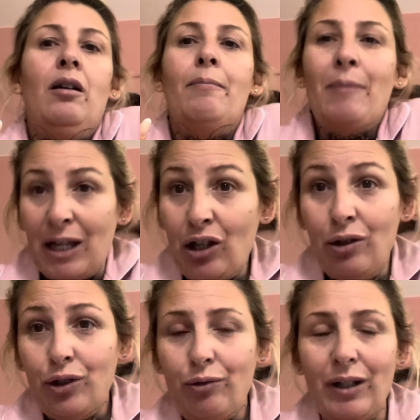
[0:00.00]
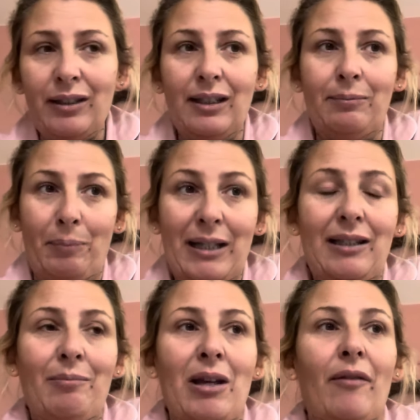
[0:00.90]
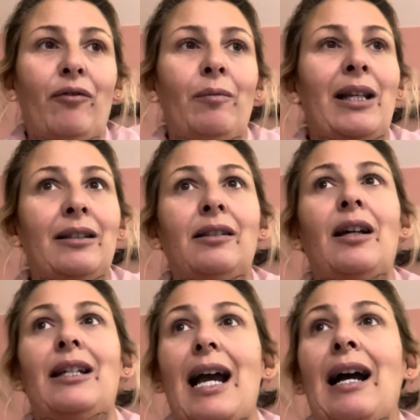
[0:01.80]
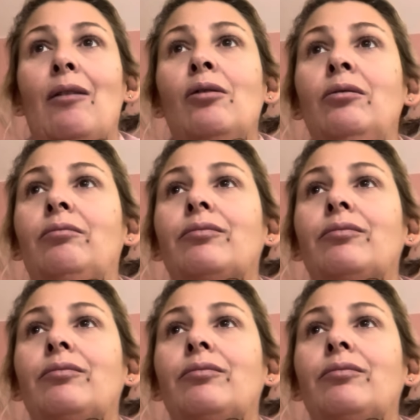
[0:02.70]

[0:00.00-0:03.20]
my uterus is beating me up from the inside out.